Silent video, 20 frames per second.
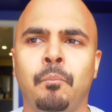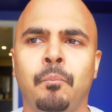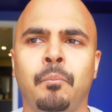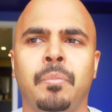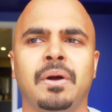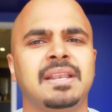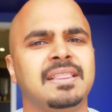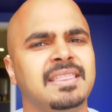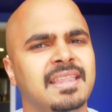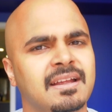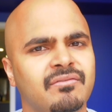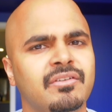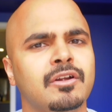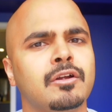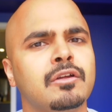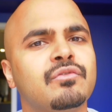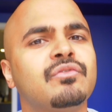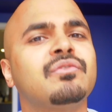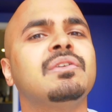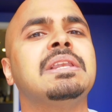but they're
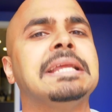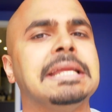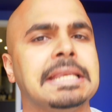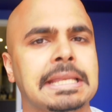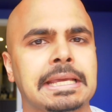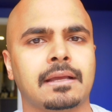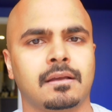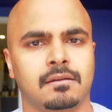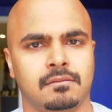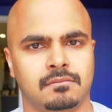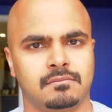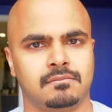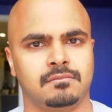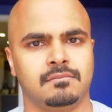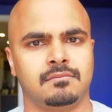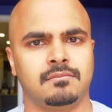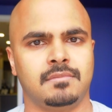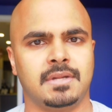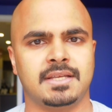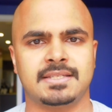very fleeting.
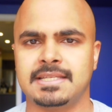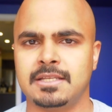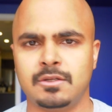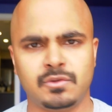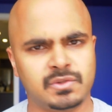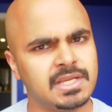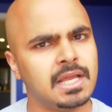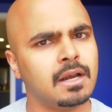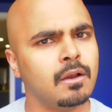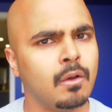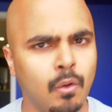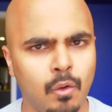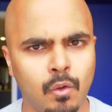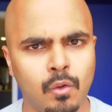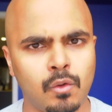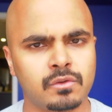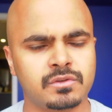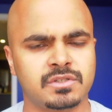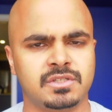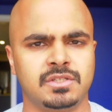As in, you set
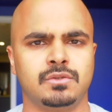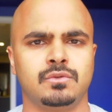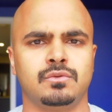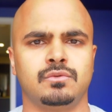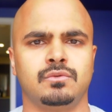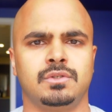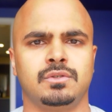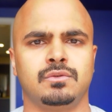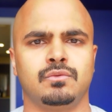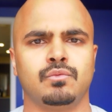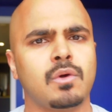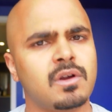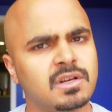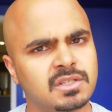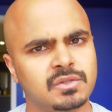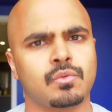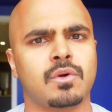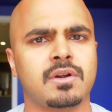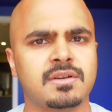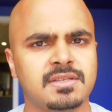goals, you work
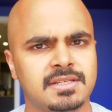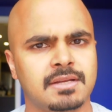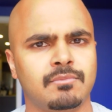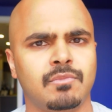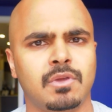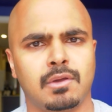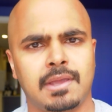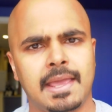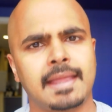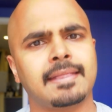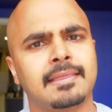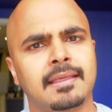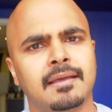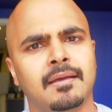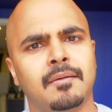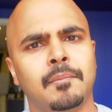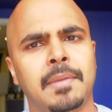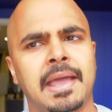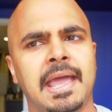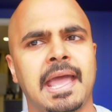towards them, you get
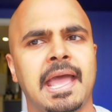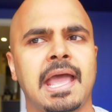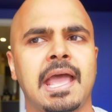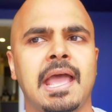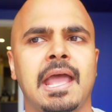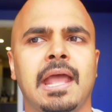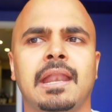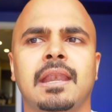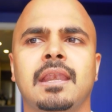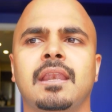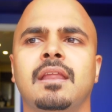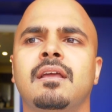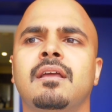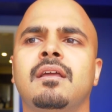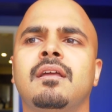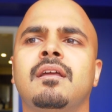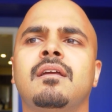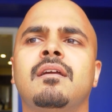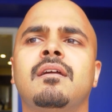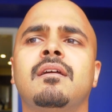them, and
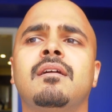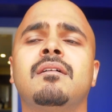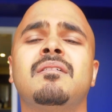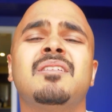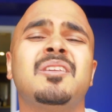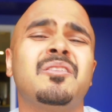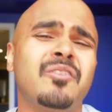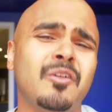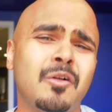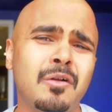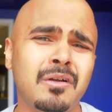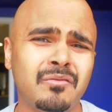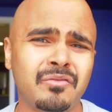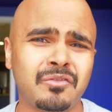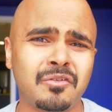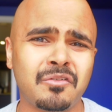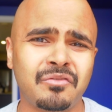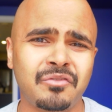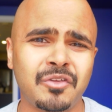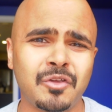you feel good
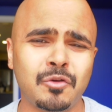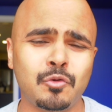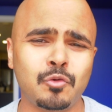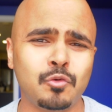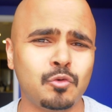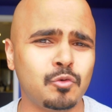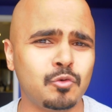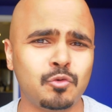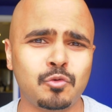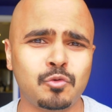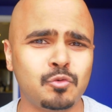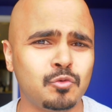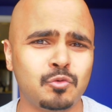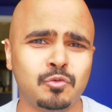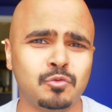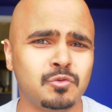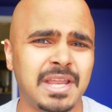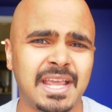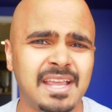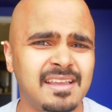for a
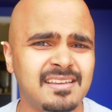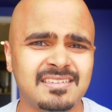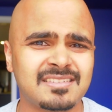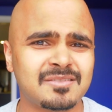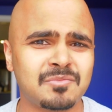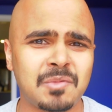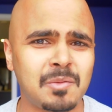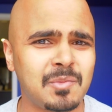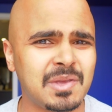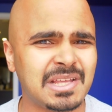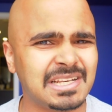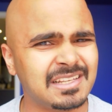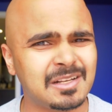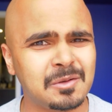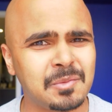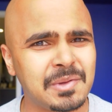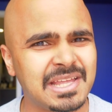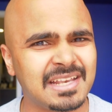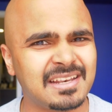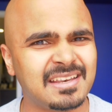few days, maybe a little
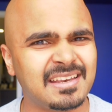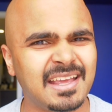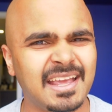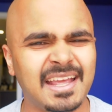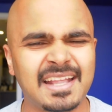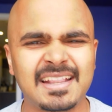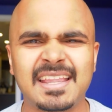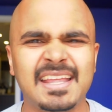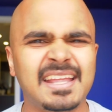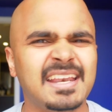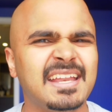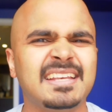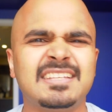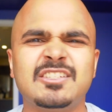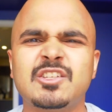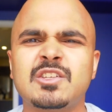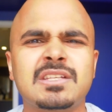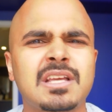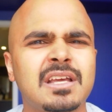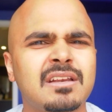bit, and then it
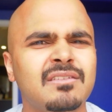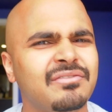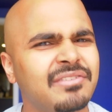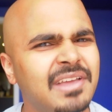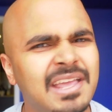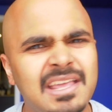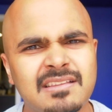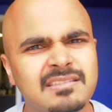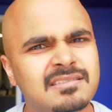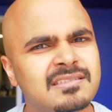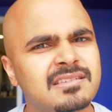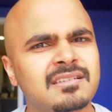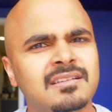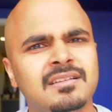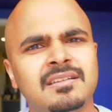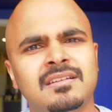just kind of fades.